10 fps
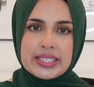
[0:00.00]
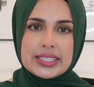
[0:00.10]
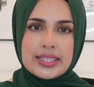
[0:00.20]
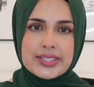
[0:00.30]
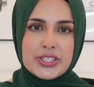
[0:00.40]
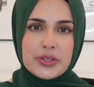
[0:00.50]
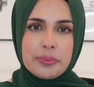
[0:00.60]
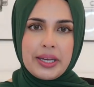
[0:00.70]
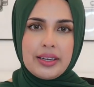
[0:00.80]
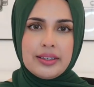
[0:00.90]
he says
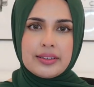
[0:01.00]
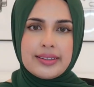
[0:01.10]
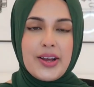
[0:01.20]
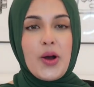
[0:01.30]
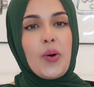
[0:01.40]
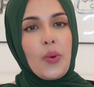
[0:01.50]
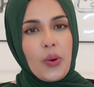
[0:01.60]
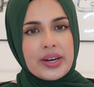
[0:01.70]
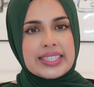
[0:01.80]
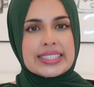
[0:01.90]
stupid
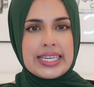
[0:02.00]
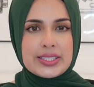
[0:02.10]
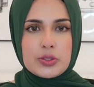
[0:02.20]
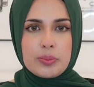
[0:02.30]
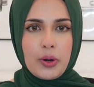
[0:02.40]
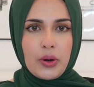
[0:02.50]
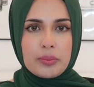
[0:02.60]
or he says superb.